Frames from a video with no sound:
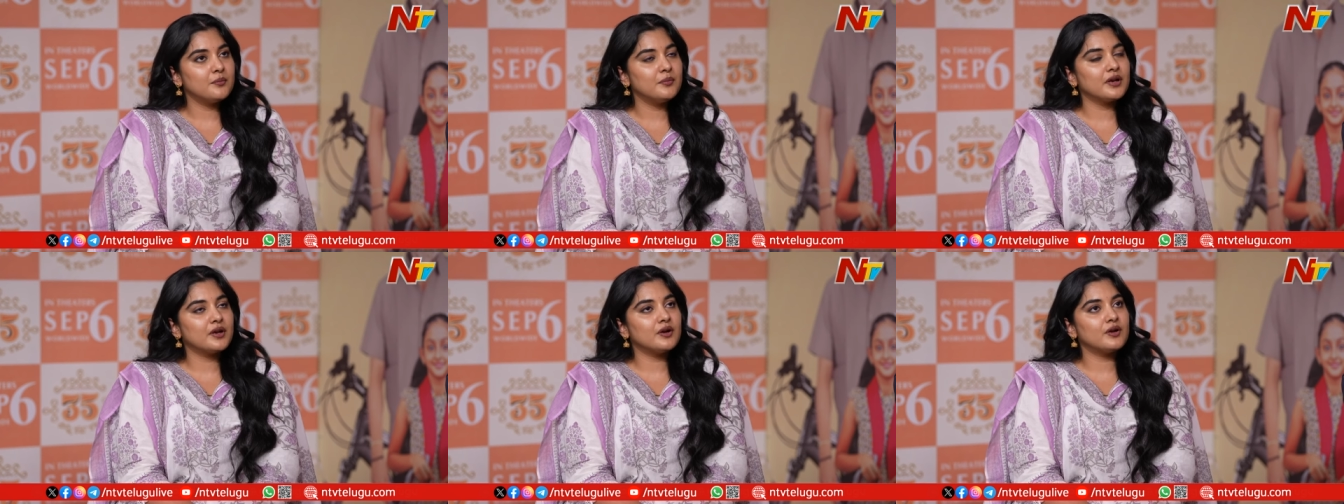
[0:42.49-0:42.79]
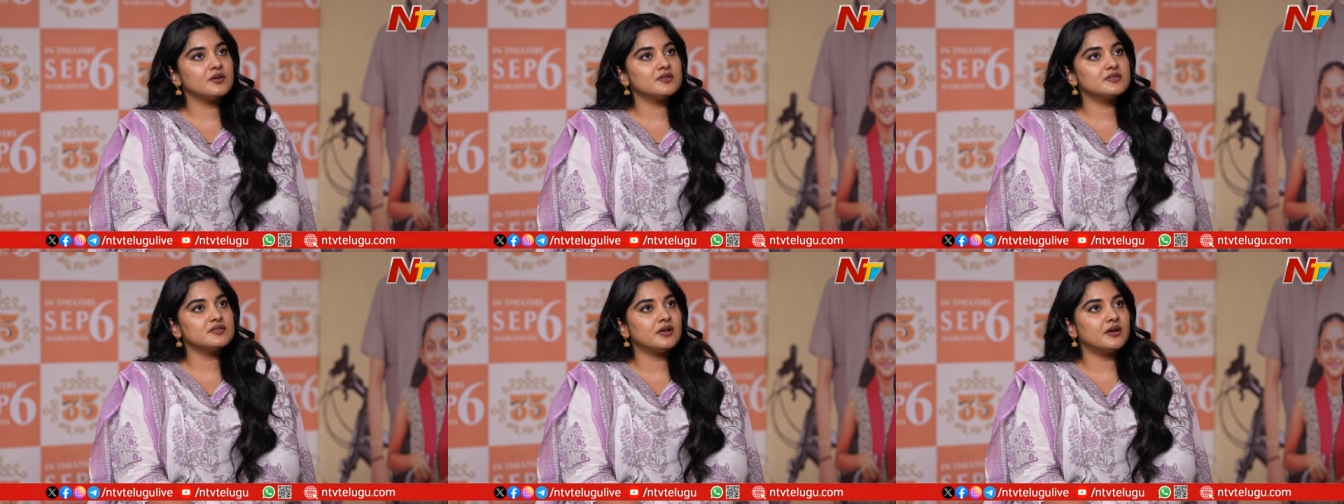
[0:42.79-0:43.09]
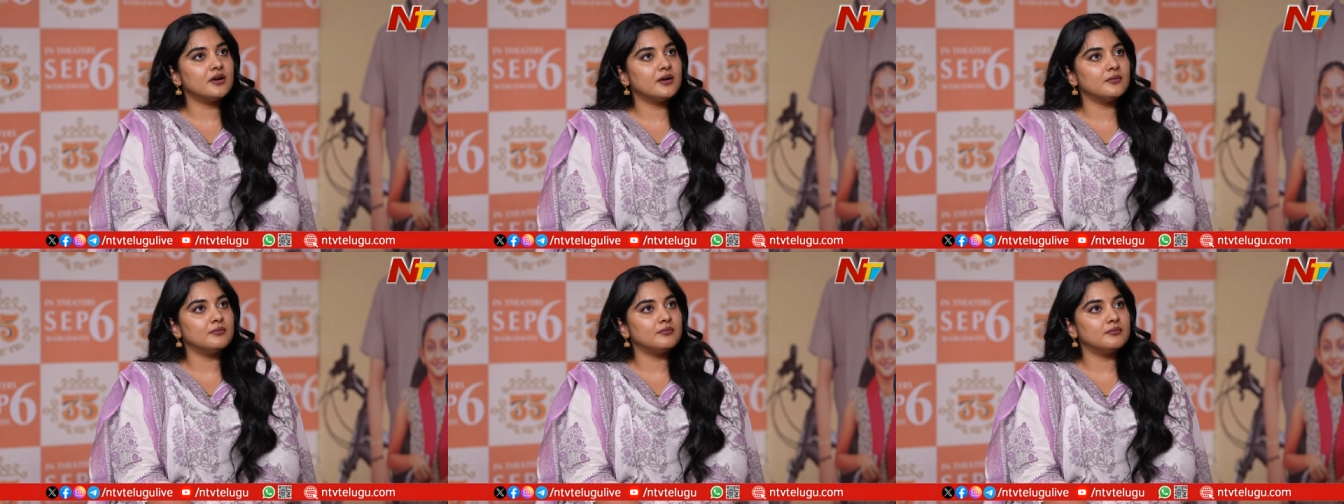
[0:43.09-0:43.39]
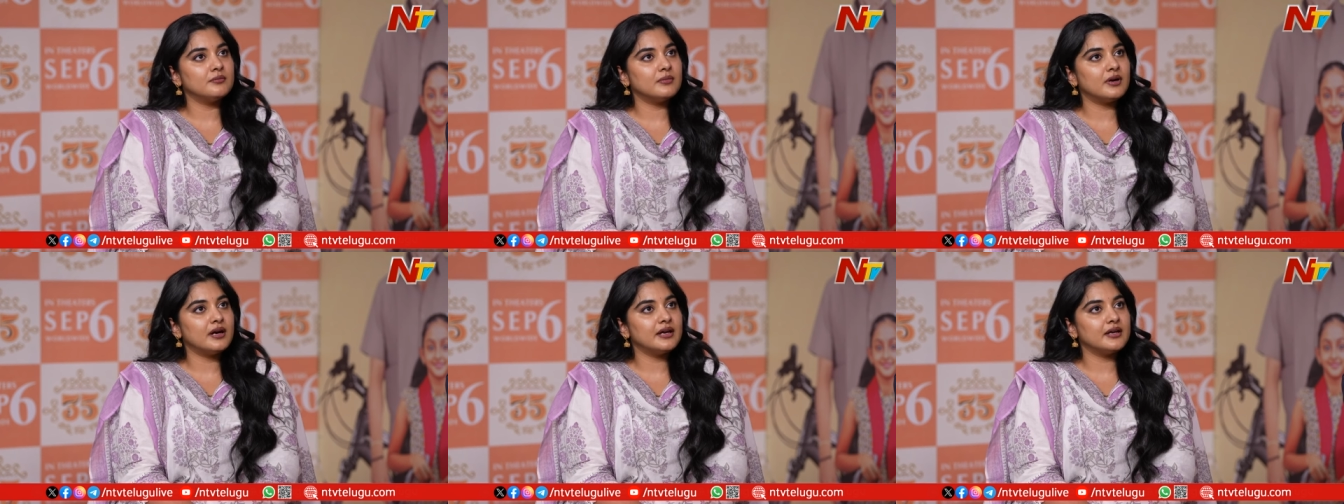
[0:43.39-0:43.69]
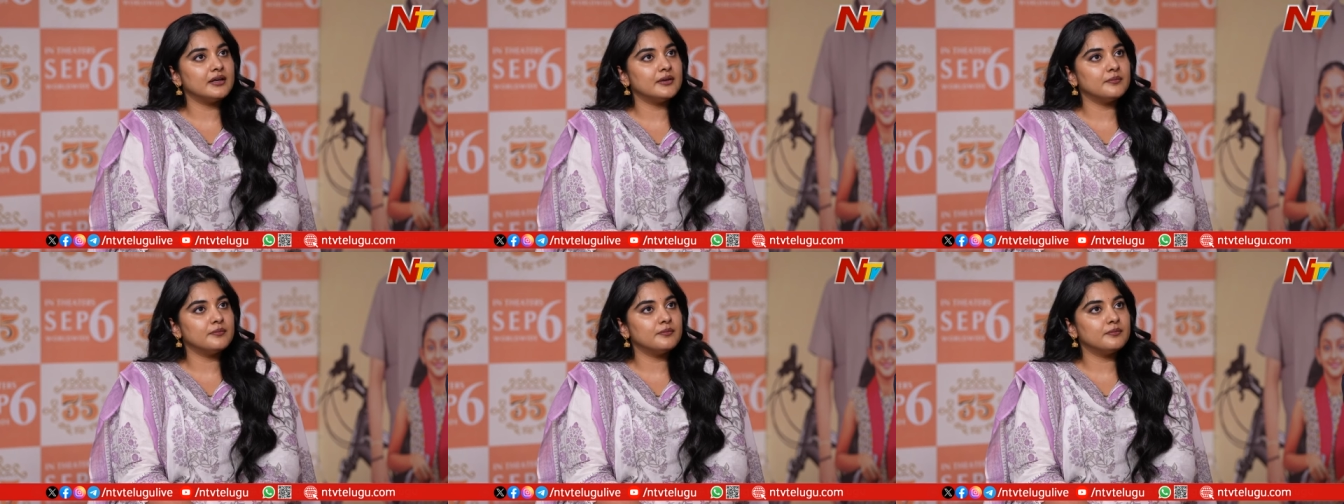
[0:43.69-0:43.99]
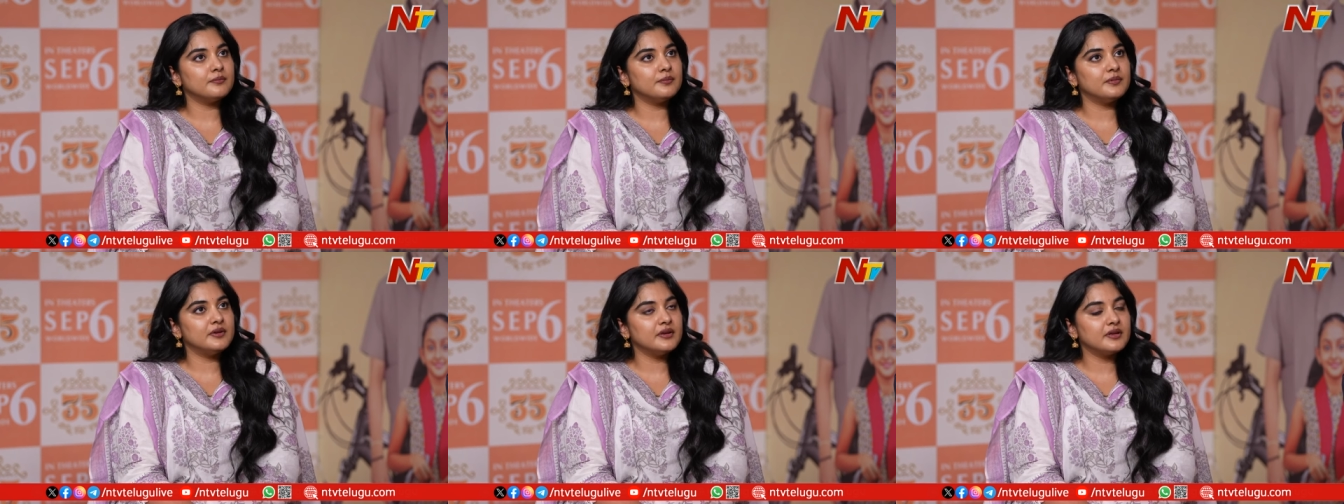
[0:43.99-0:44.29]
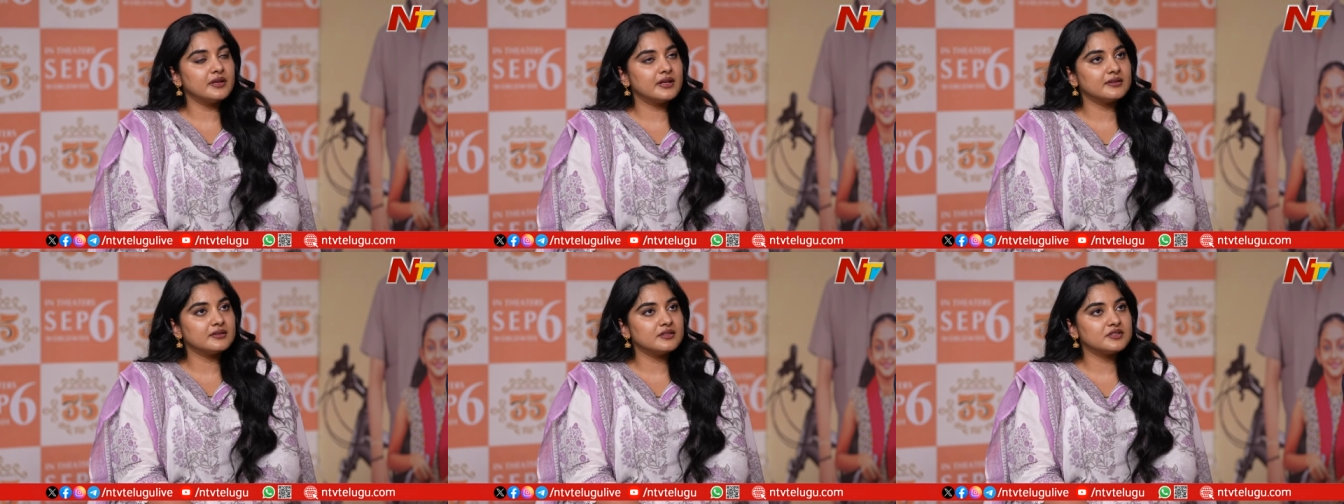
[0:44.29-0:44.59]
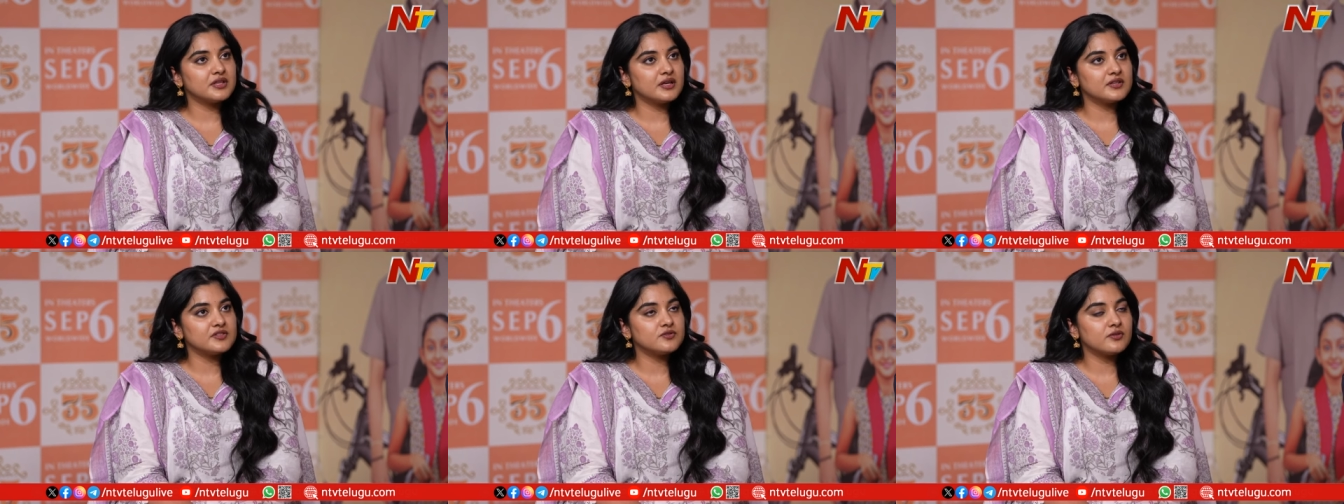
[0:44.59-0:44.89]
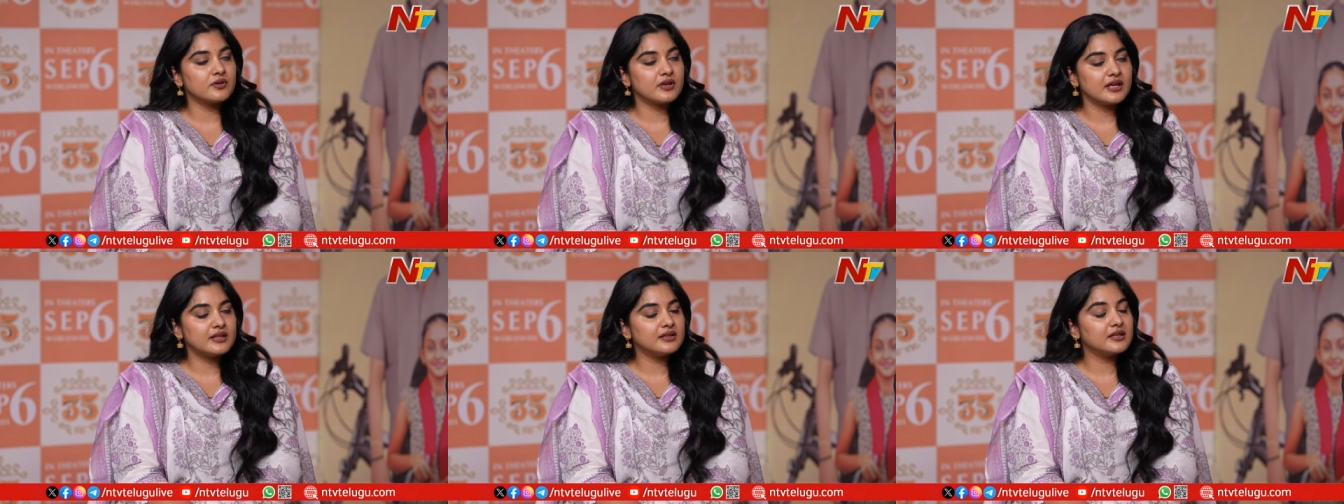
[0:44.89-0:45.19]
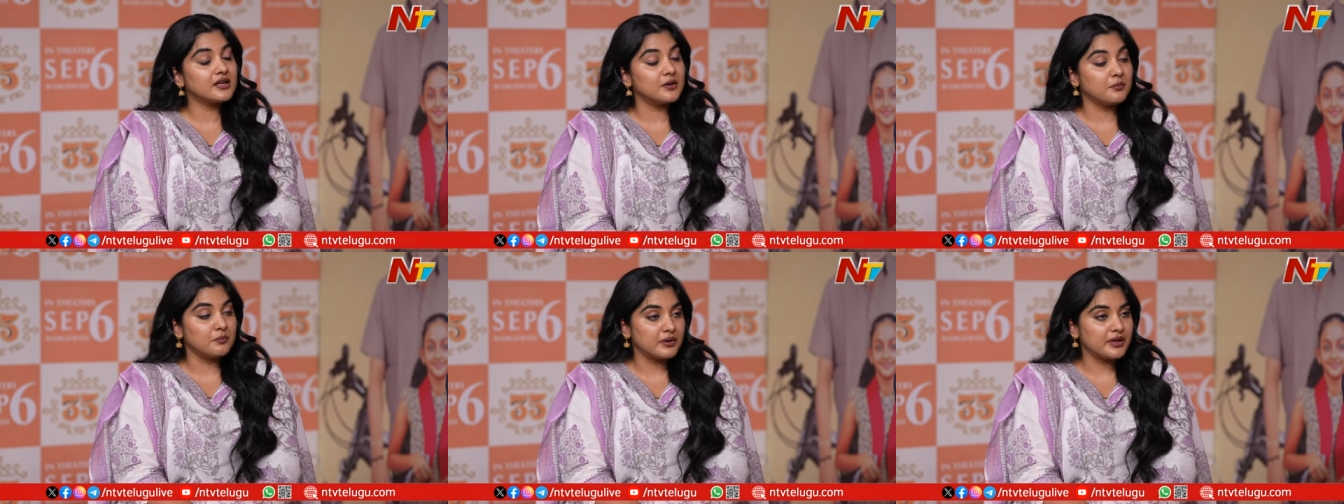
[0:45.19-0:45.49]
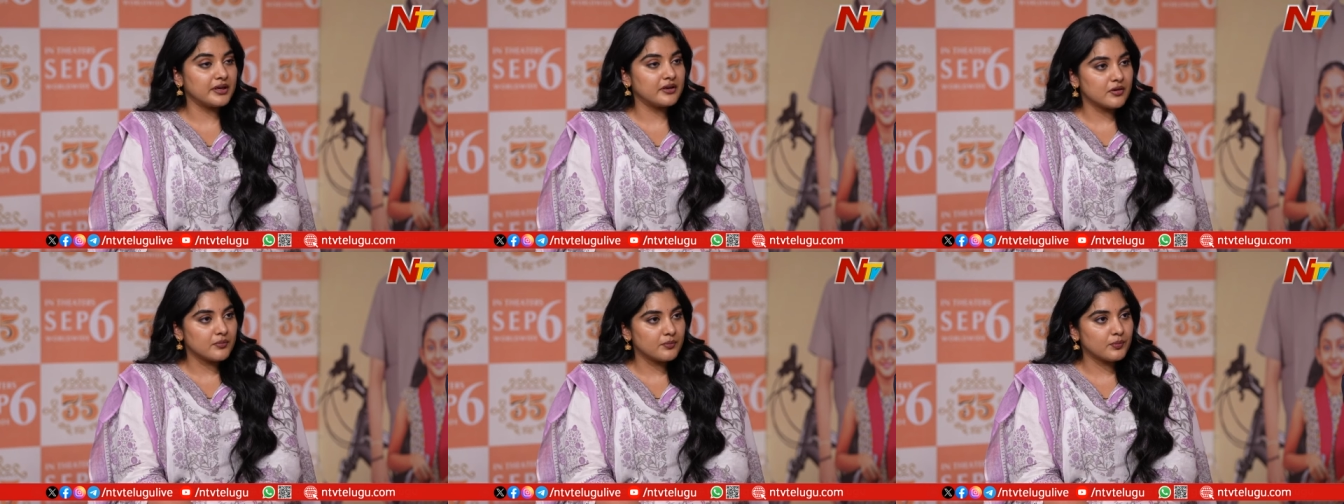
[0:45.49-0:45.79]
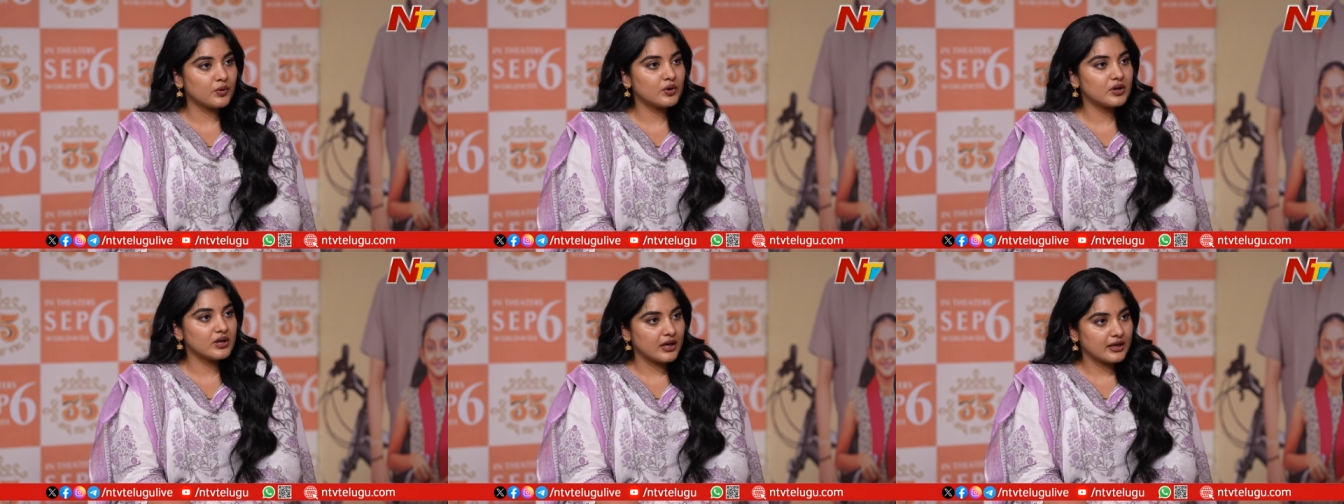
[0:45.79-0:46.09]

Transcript: because um, I didn't get the chance to read the complete report.